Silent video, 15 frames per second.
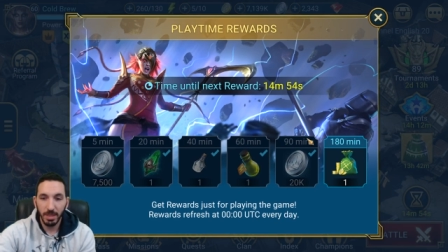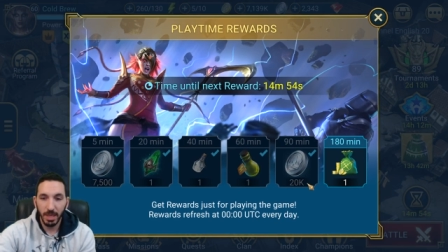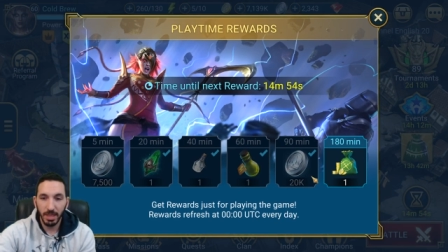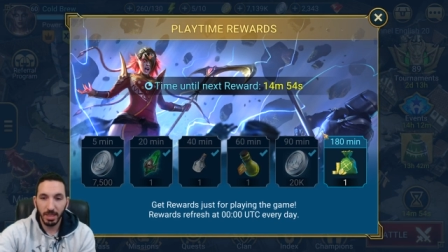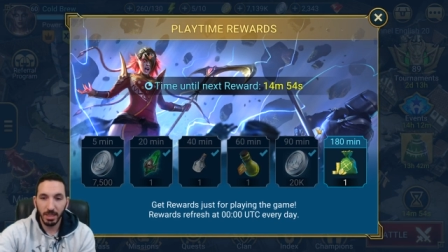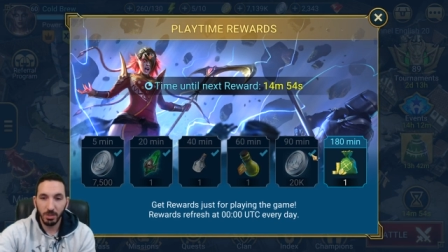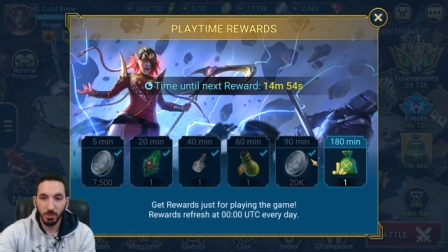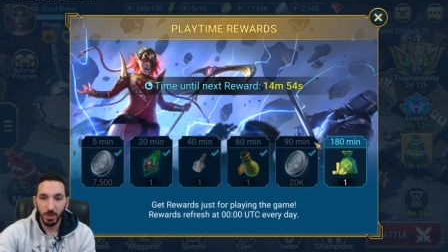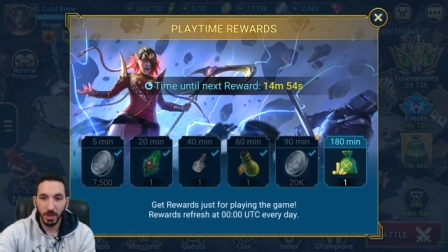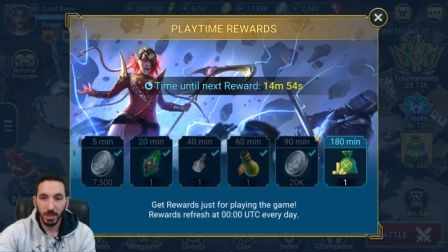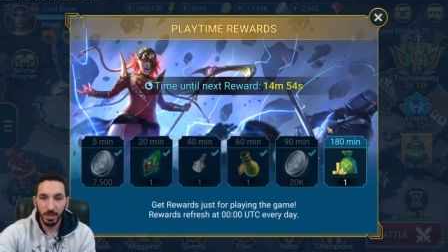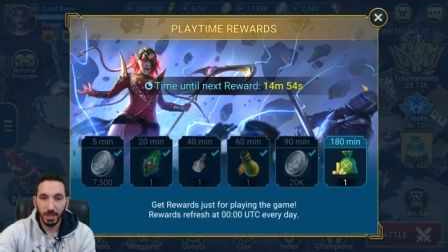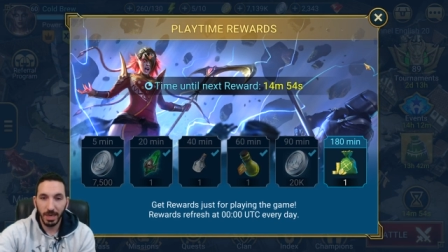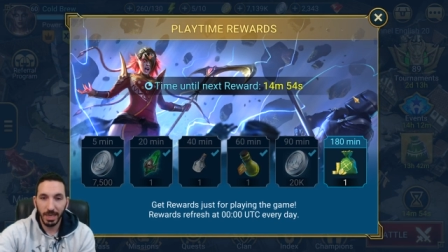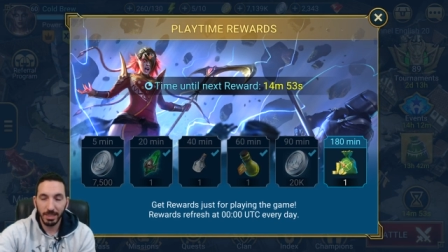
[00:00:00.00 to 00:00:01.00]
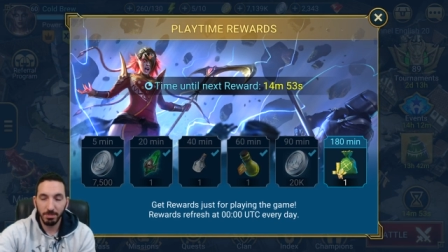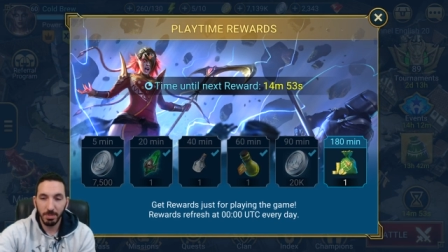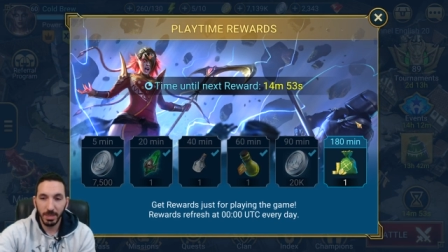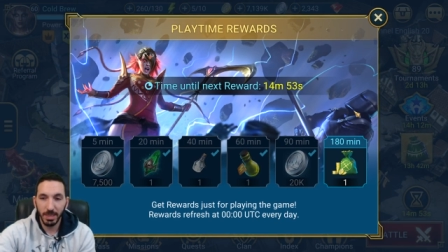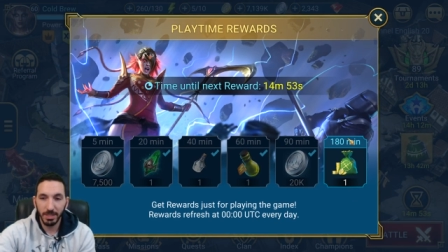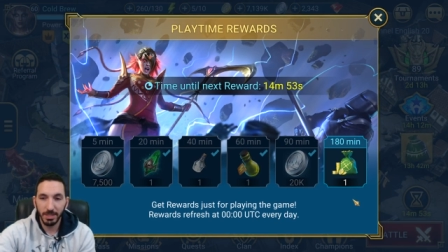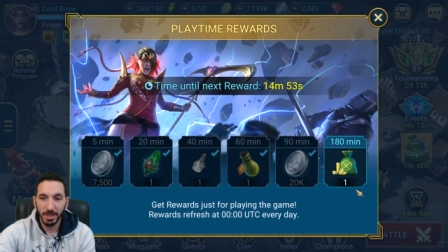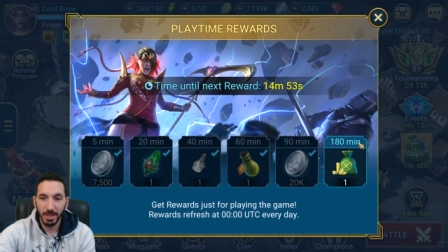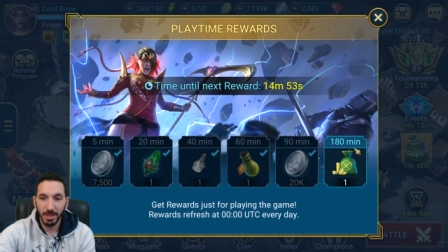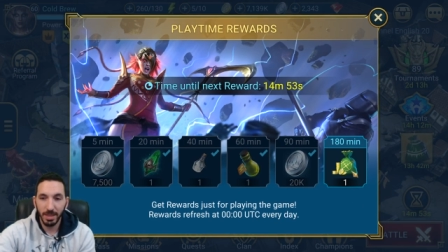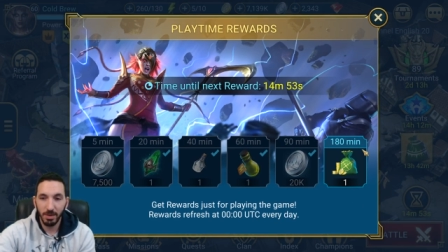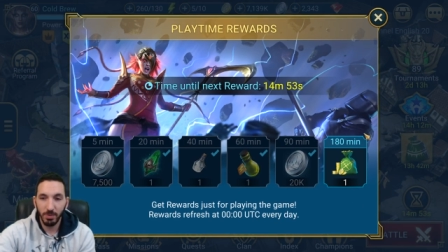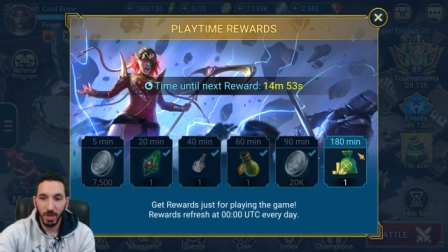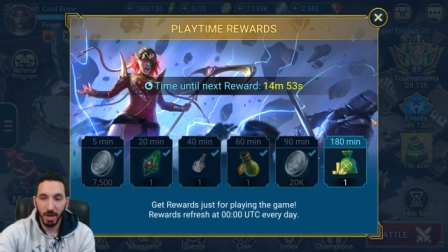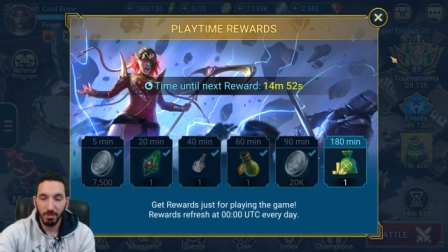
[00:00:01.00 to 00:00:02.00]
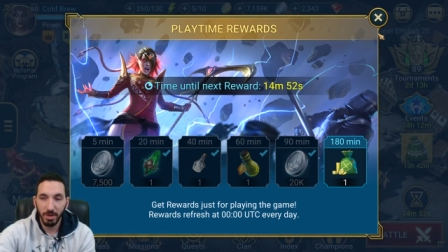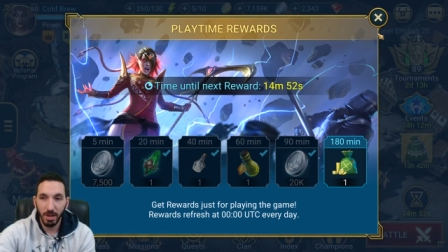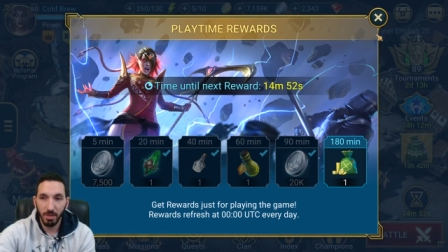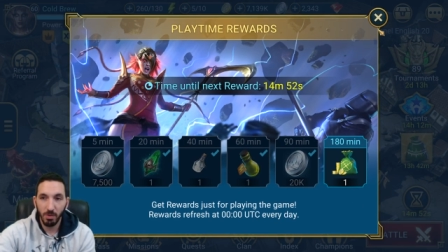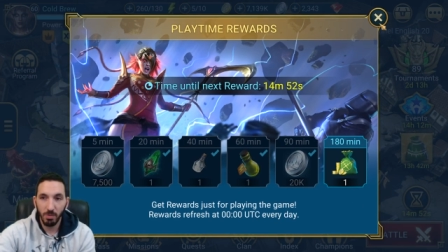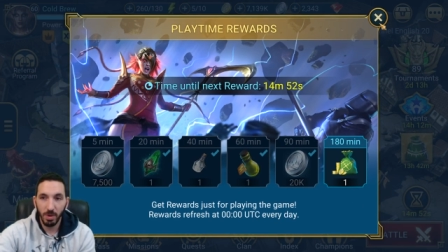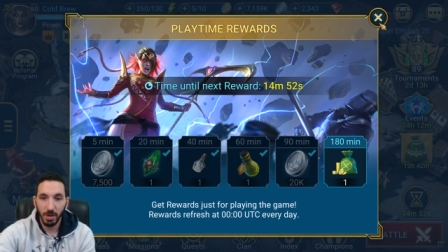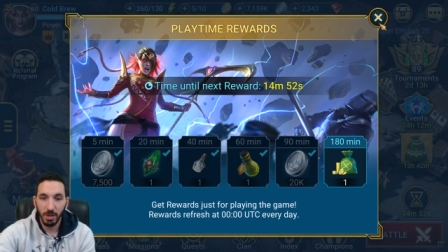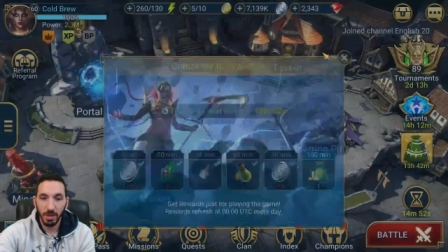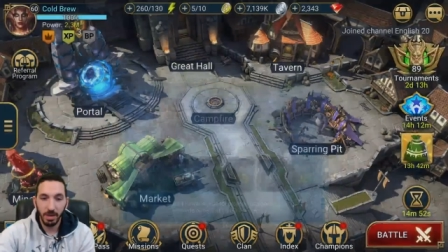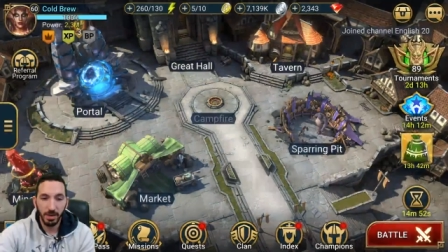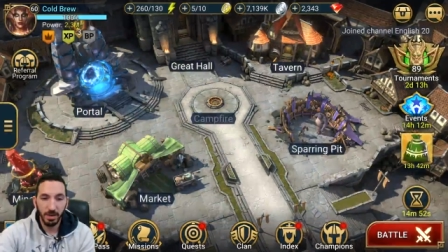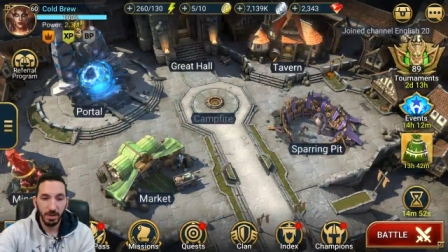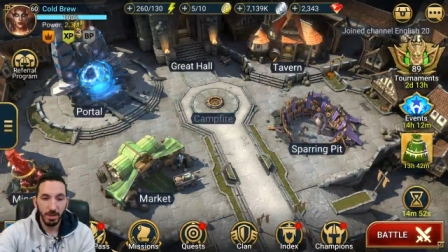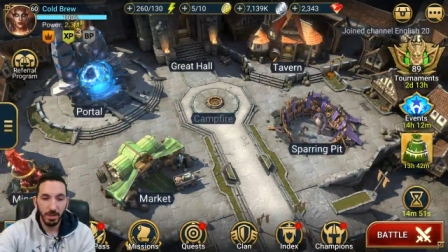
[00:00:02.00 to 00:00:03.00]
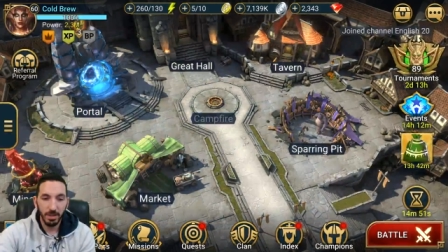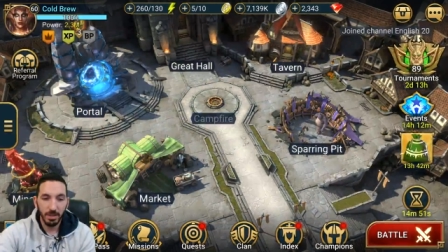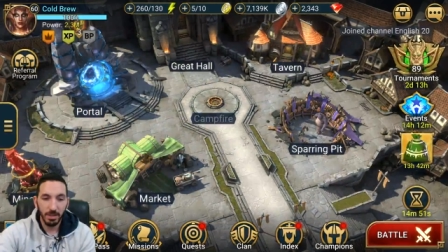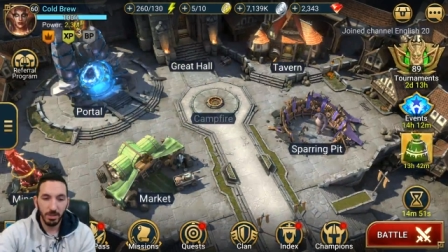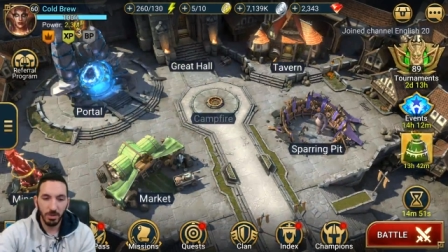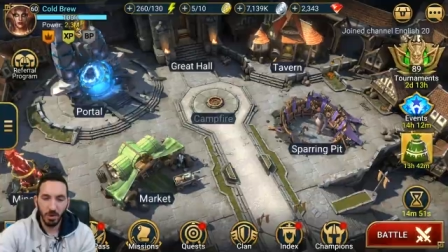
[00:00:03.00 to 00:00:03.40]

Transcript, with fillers: and this one in the last minutes, and then we have another one here. So